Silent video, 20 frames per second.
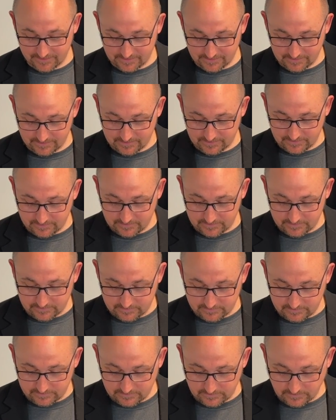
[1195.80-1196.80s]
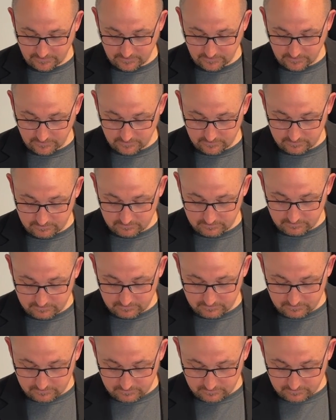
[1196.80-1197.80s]

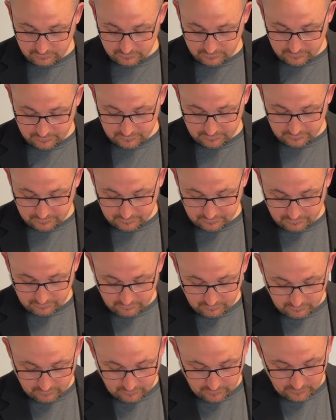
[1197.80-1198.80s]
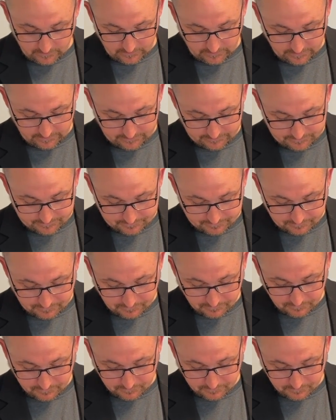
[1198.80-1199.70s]
(no one is talking)